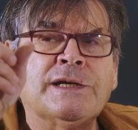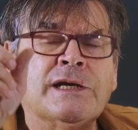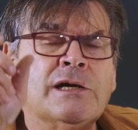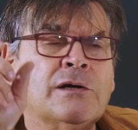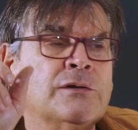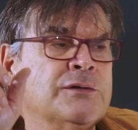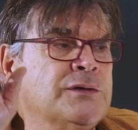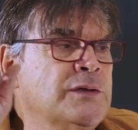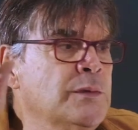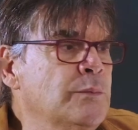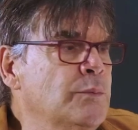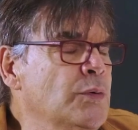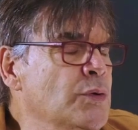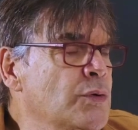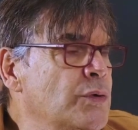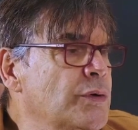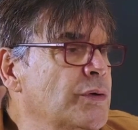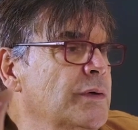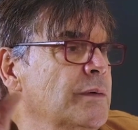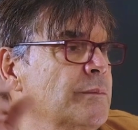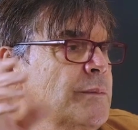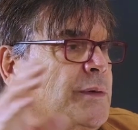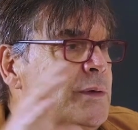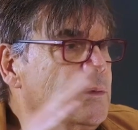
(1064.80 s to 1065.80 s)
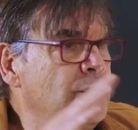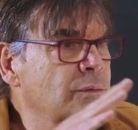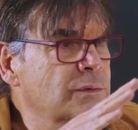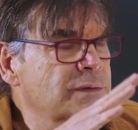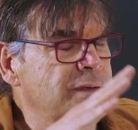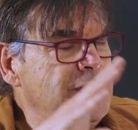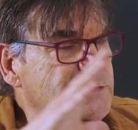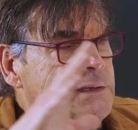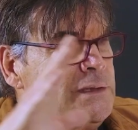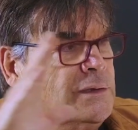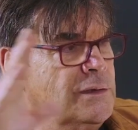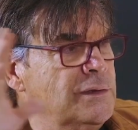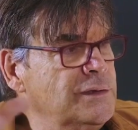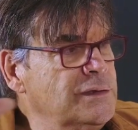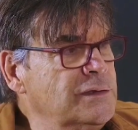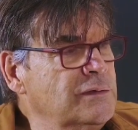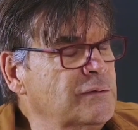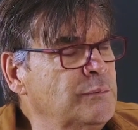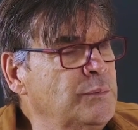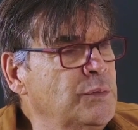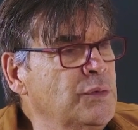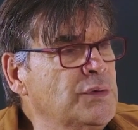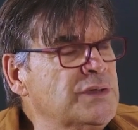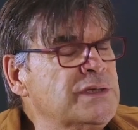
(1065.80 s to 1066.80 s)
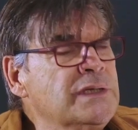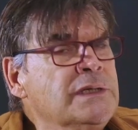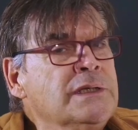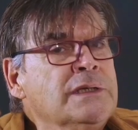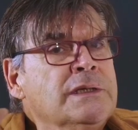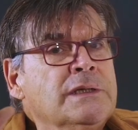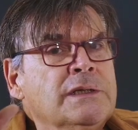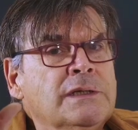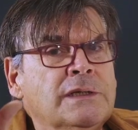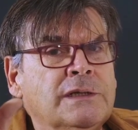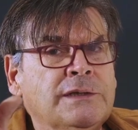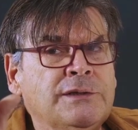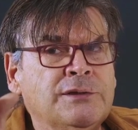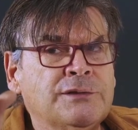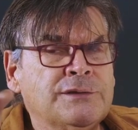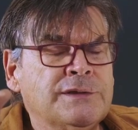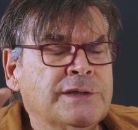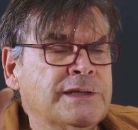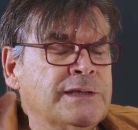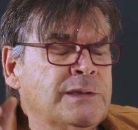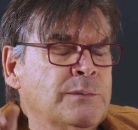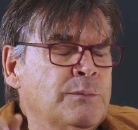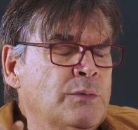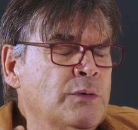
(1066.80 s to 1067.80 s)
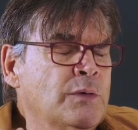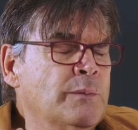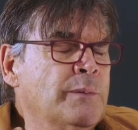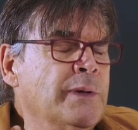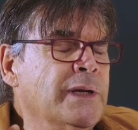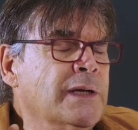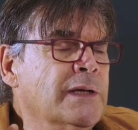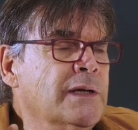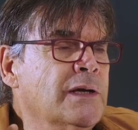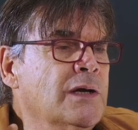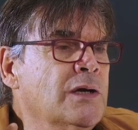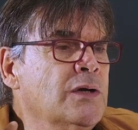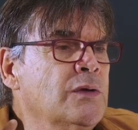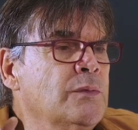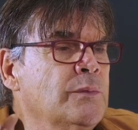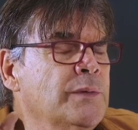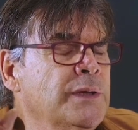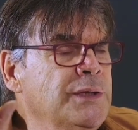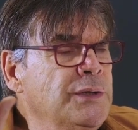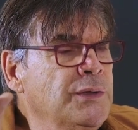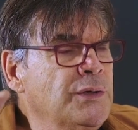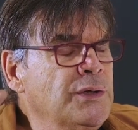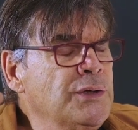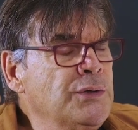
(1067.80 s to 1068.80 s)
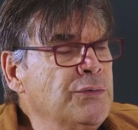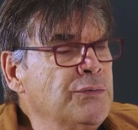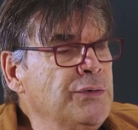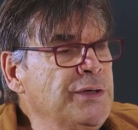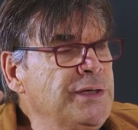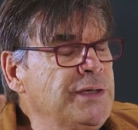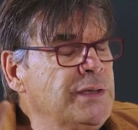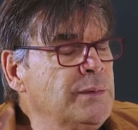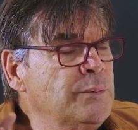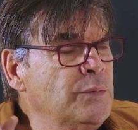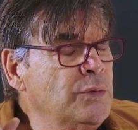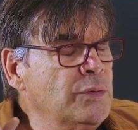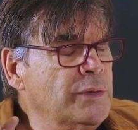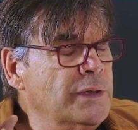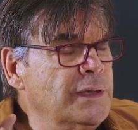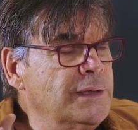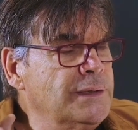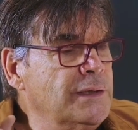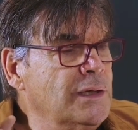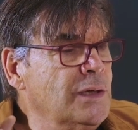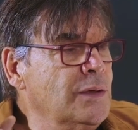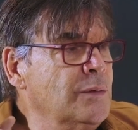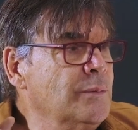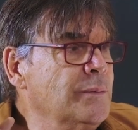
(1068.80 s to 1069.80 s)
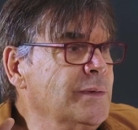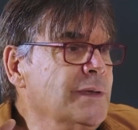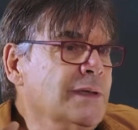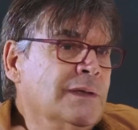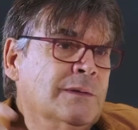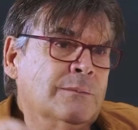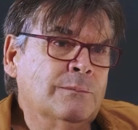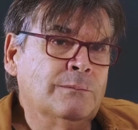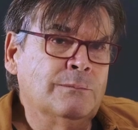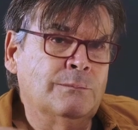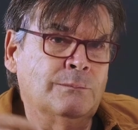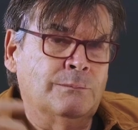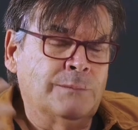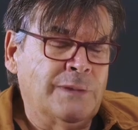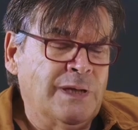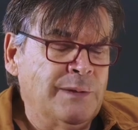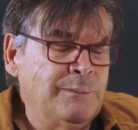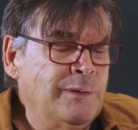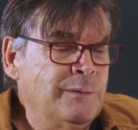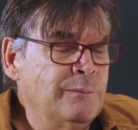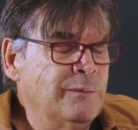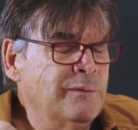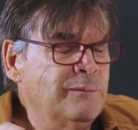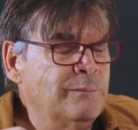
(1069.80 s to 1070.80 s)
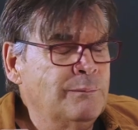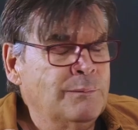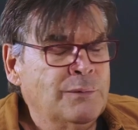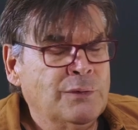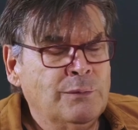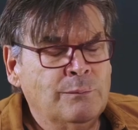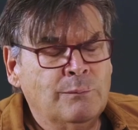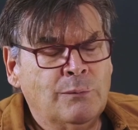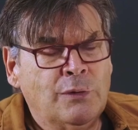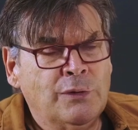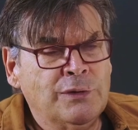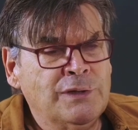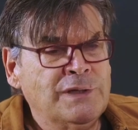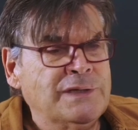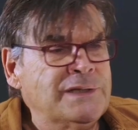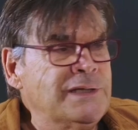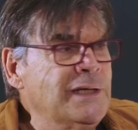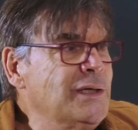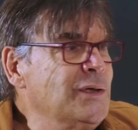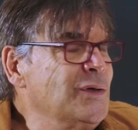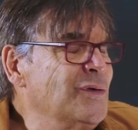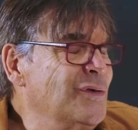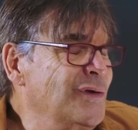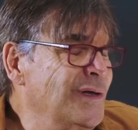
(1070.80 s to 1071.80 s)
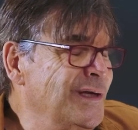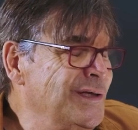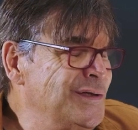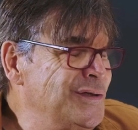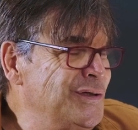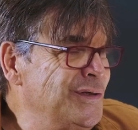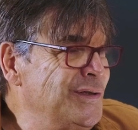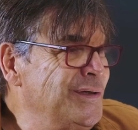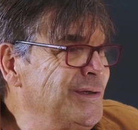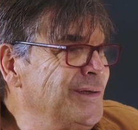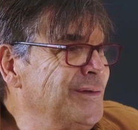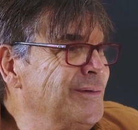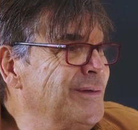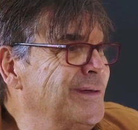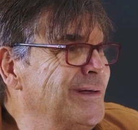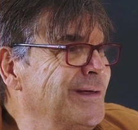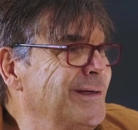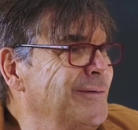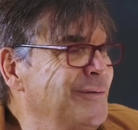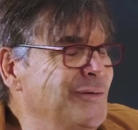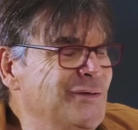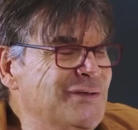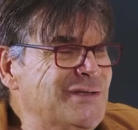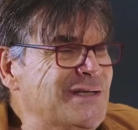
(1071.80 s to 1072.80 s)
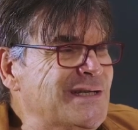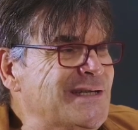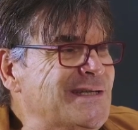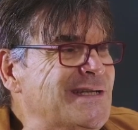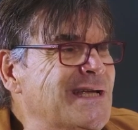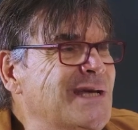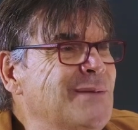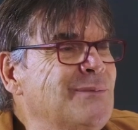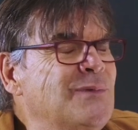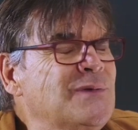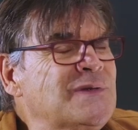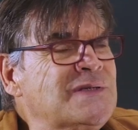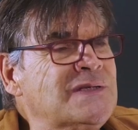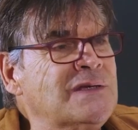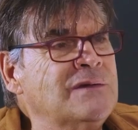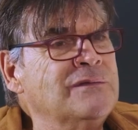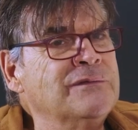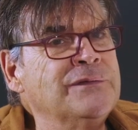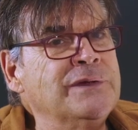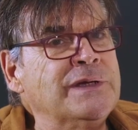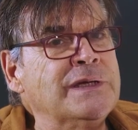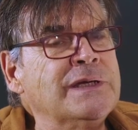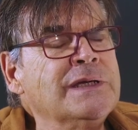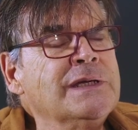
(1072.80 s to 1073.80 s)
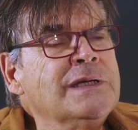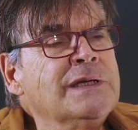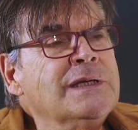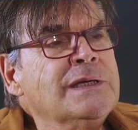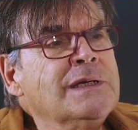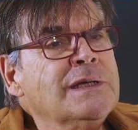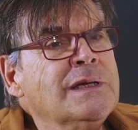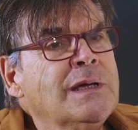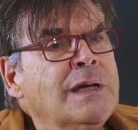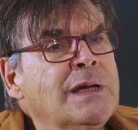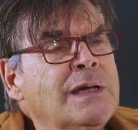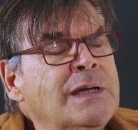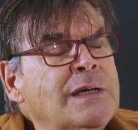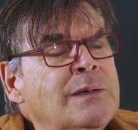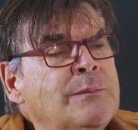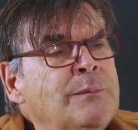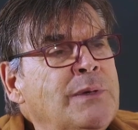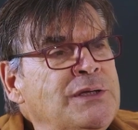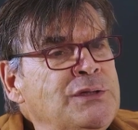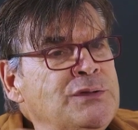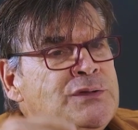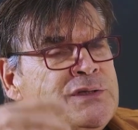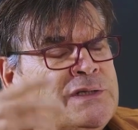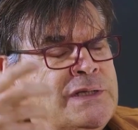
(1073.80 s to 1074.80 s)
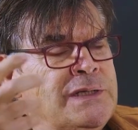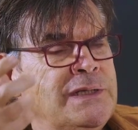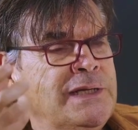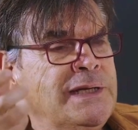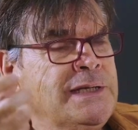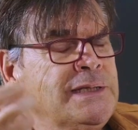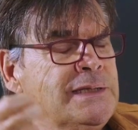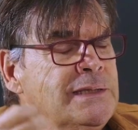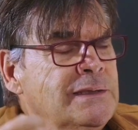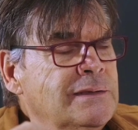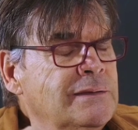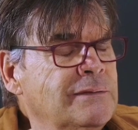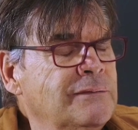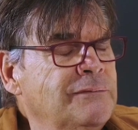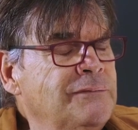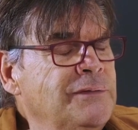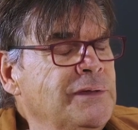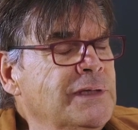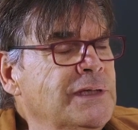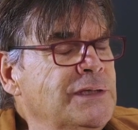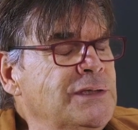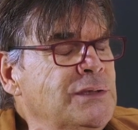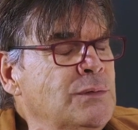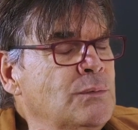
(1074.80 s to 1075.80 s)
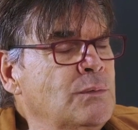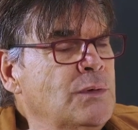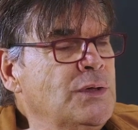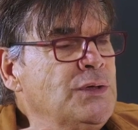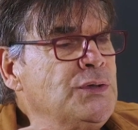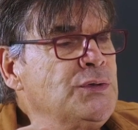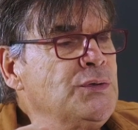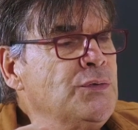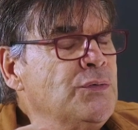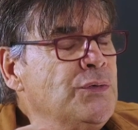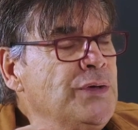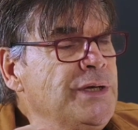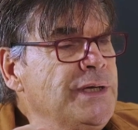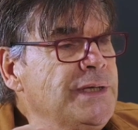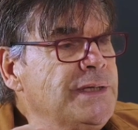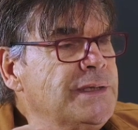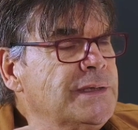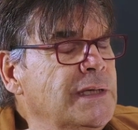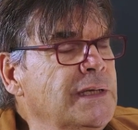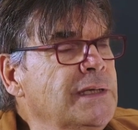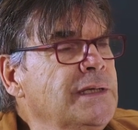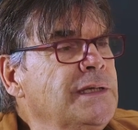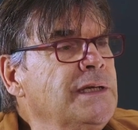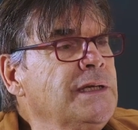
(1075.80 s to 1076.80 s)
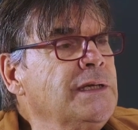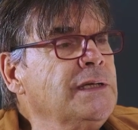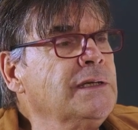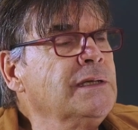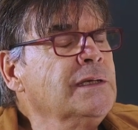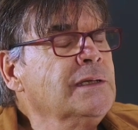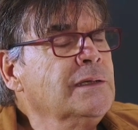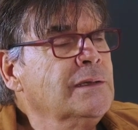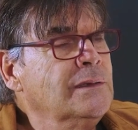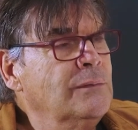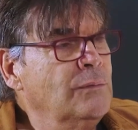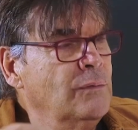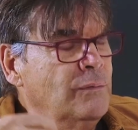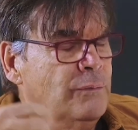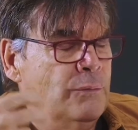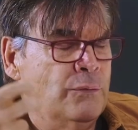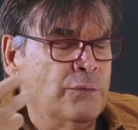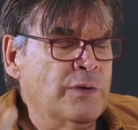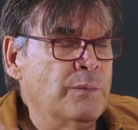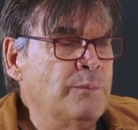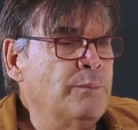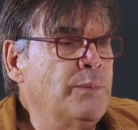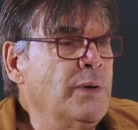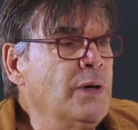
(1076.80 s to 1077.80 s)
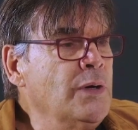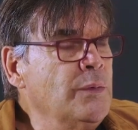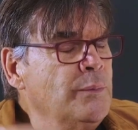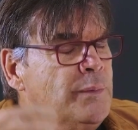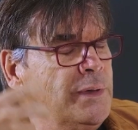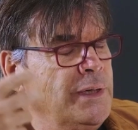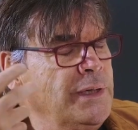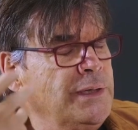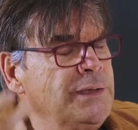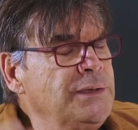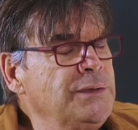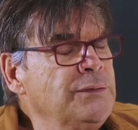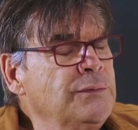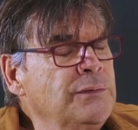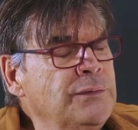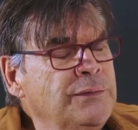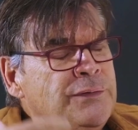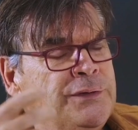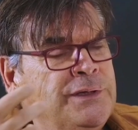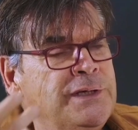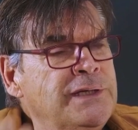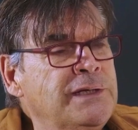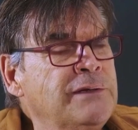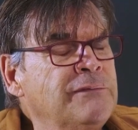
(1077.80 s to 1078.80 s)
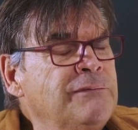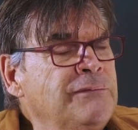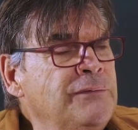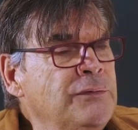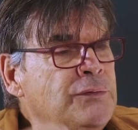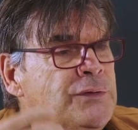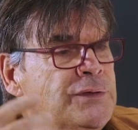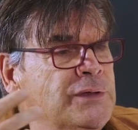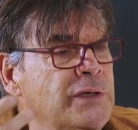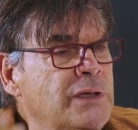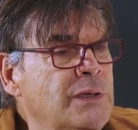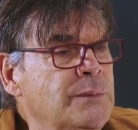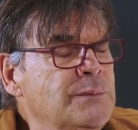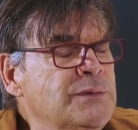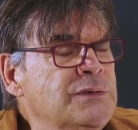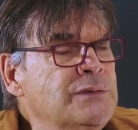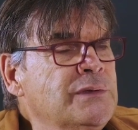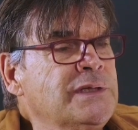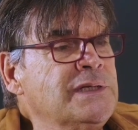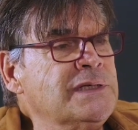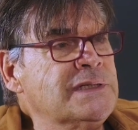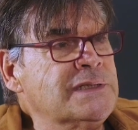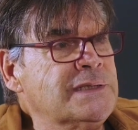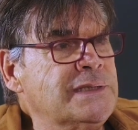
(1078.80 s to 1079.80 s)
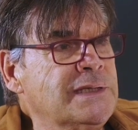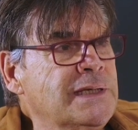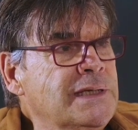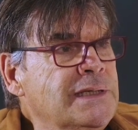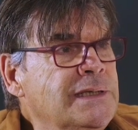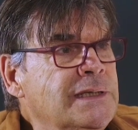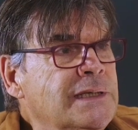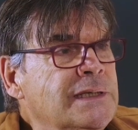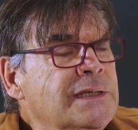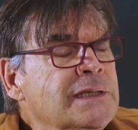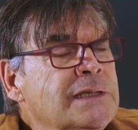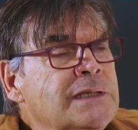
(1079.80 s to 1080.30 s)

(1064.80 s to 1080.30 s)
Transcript: out a book, because there's lots of books, and you take the book back home and you can read the book at home, maybe with modern technology, you use a tab or something. But you select the thing that you want to read, and then, or a poem, and you read it a few times to understand it.